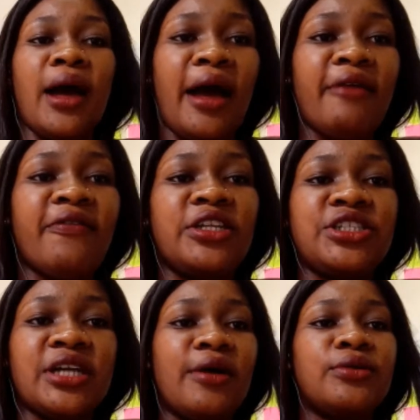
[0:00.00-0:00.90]
have a
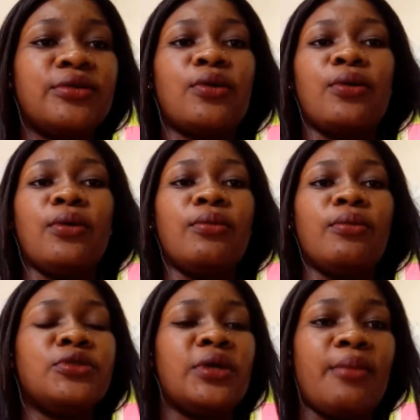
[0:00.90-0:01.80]
child or
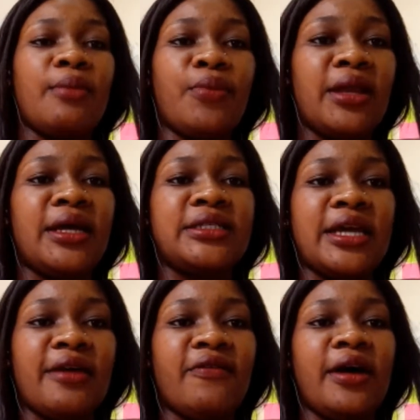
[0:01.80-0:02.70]
to get pregnant
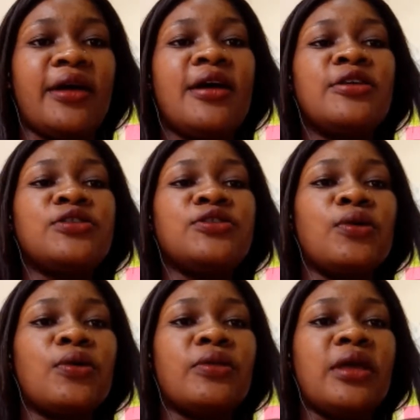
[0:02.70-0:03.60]
ever.
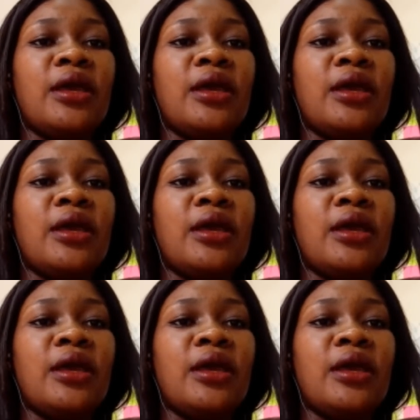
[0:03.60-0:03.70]
So